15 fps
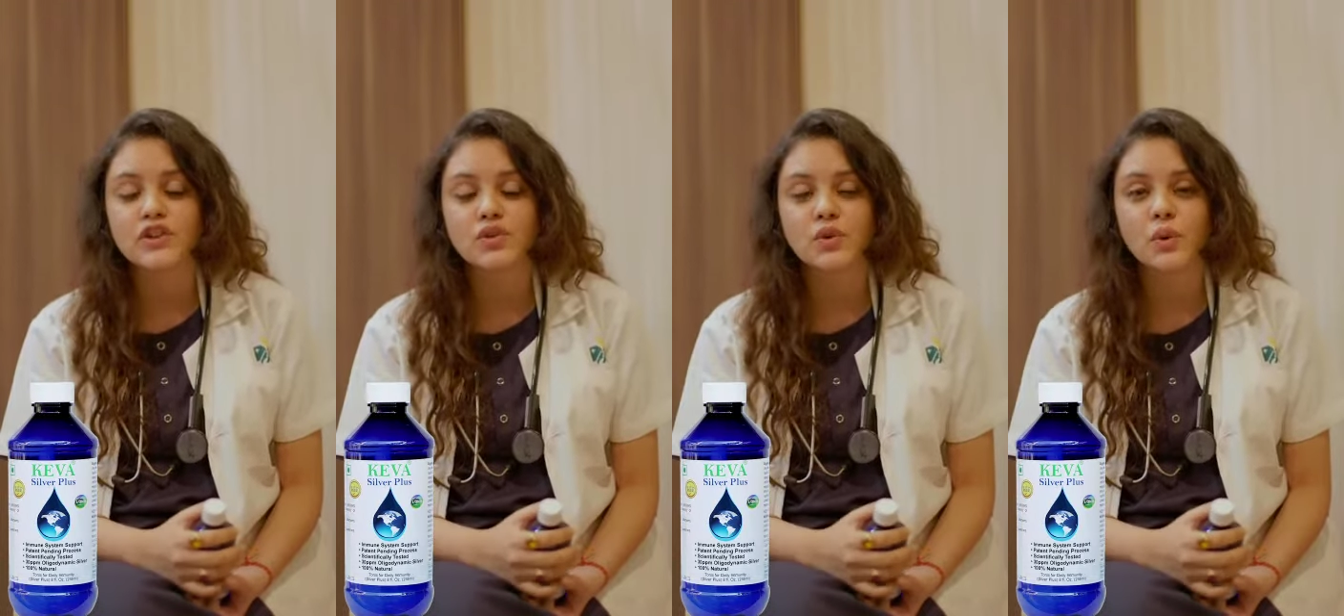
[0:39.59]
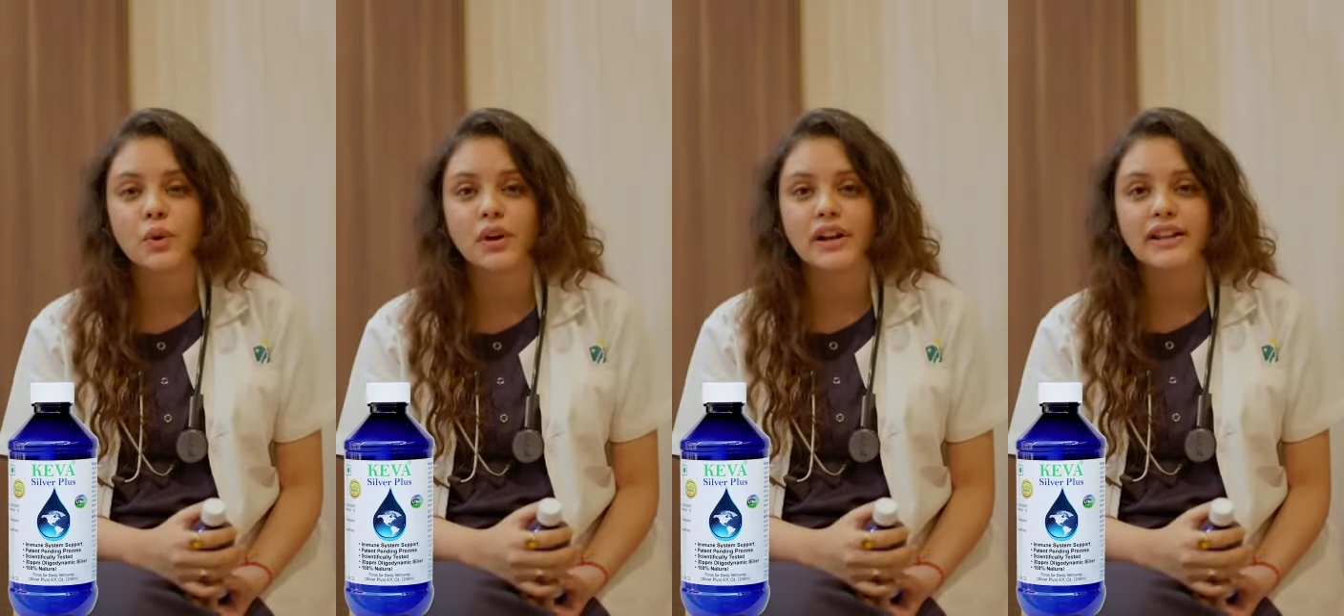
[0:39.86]

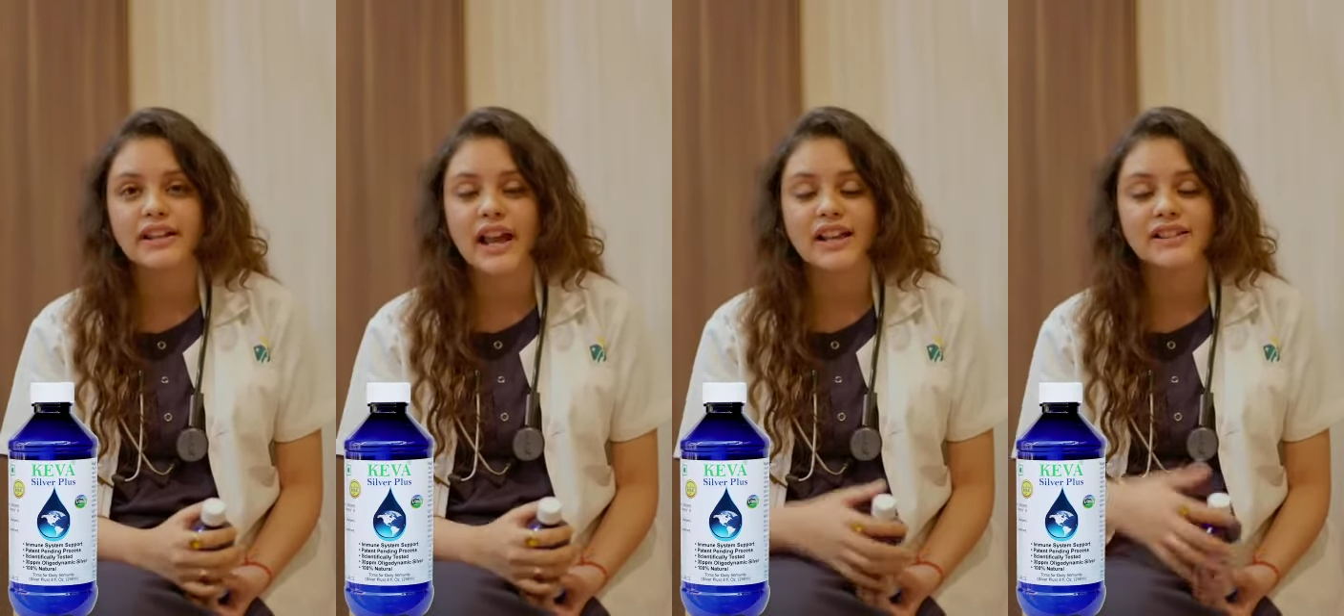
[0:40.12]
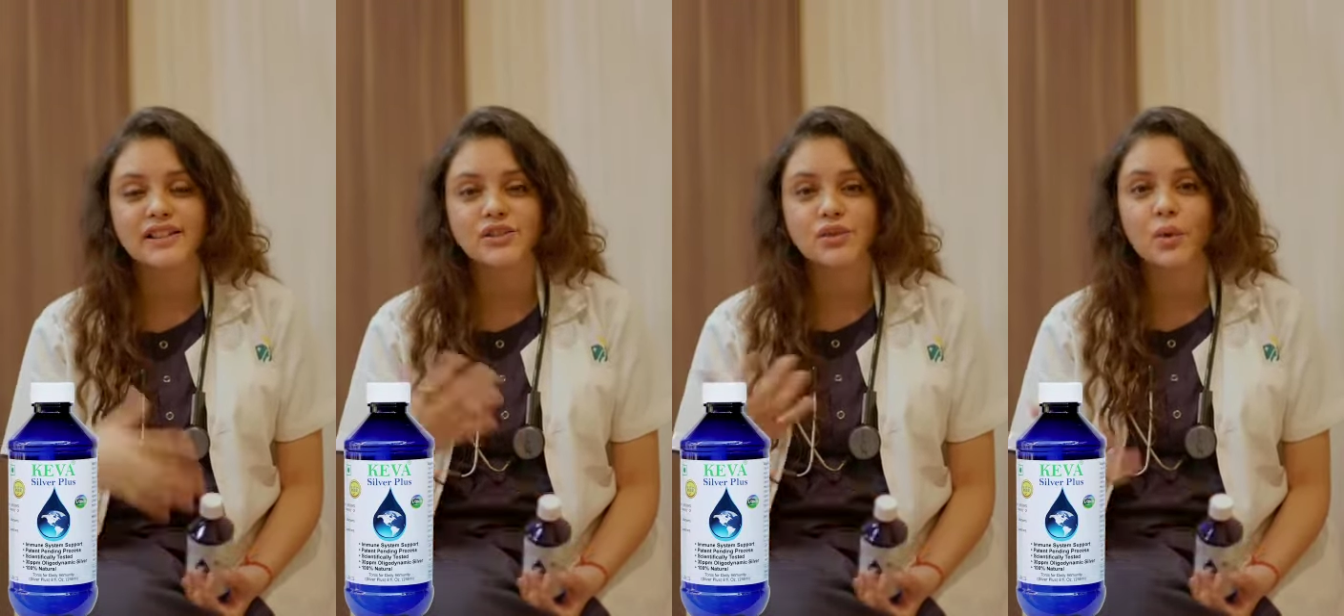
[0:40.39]
So it
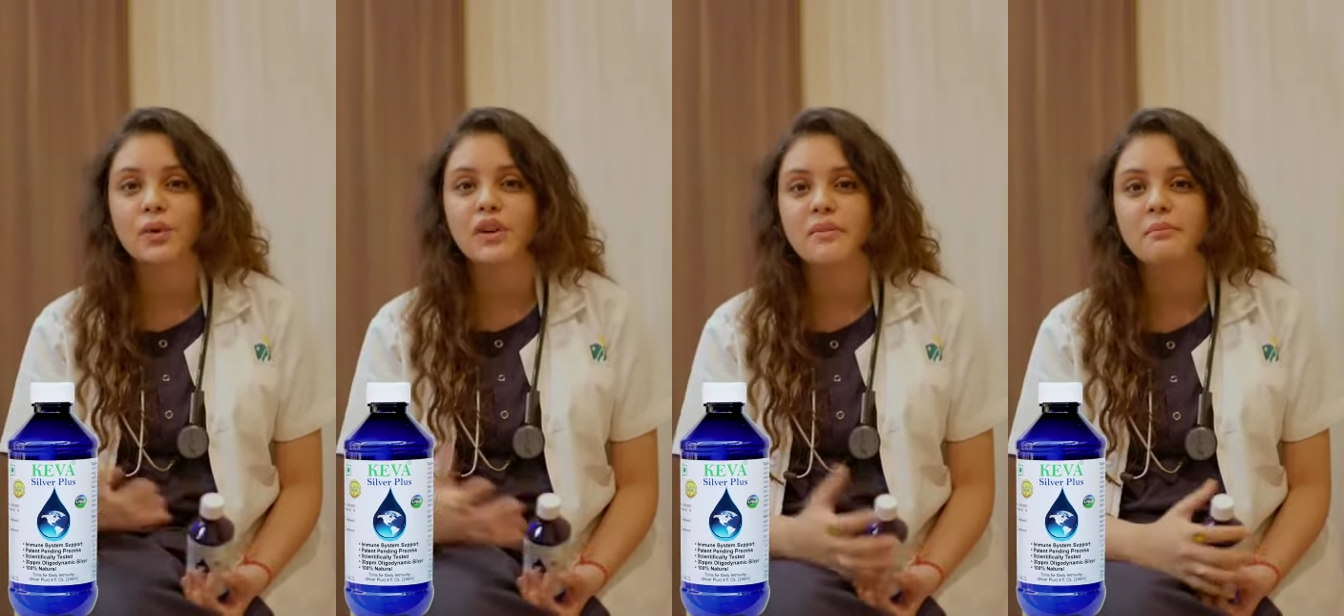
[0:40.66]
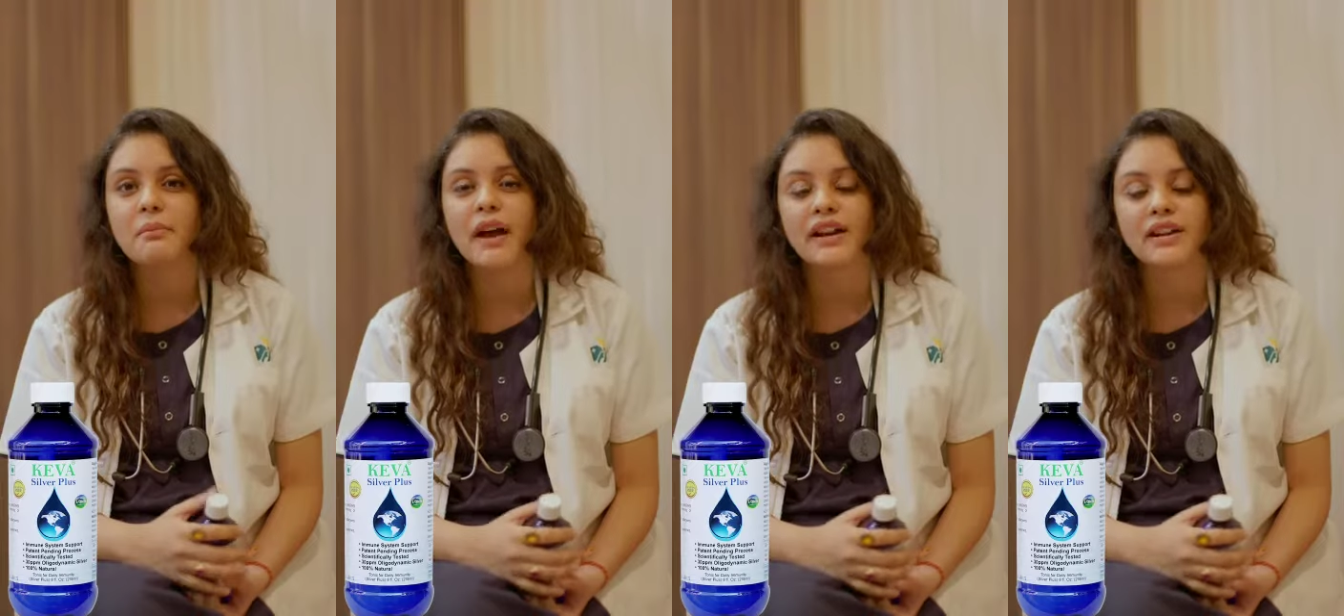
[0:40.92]
has its own
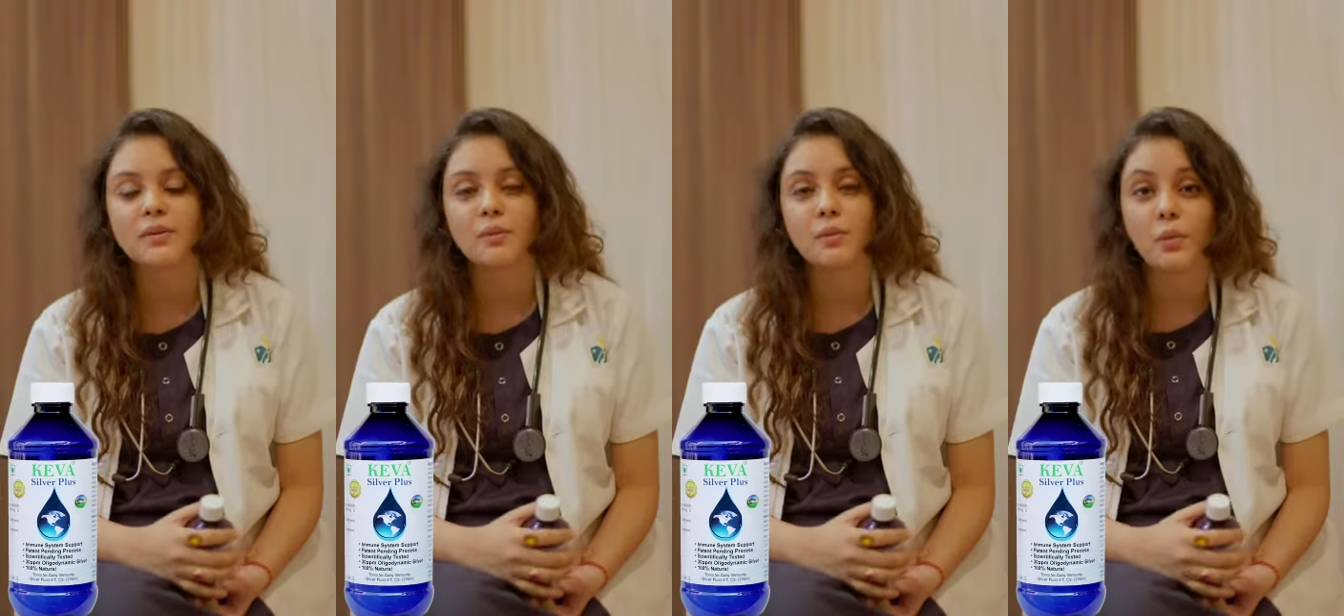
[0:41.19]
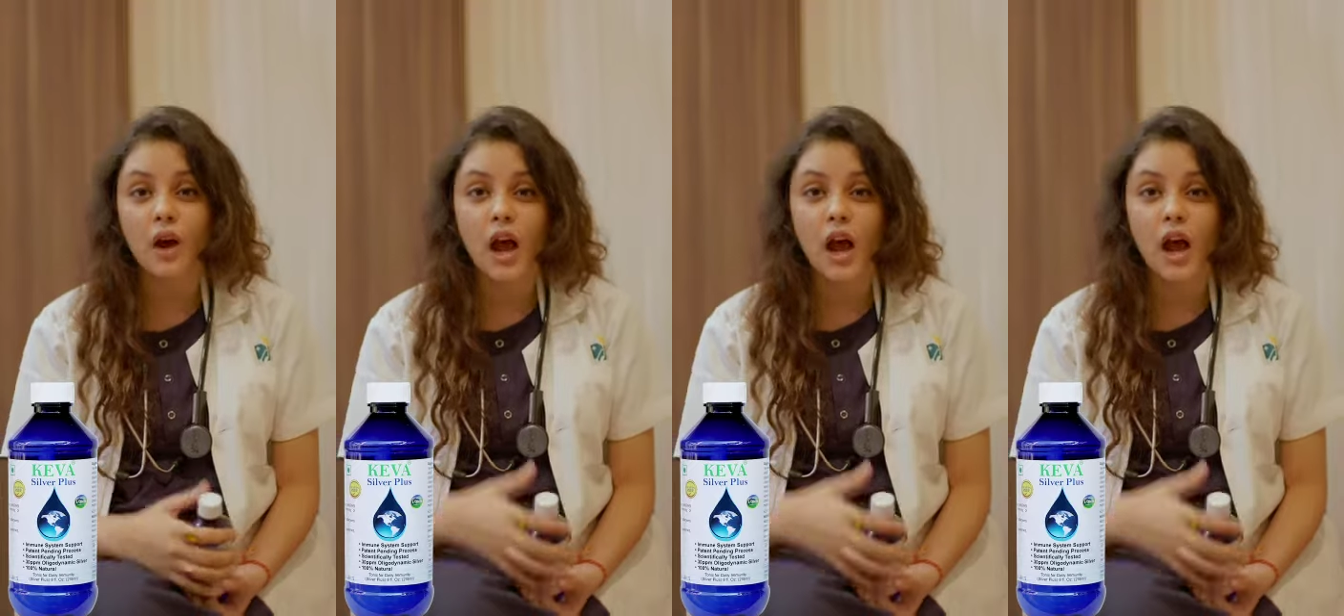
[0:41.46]
impact.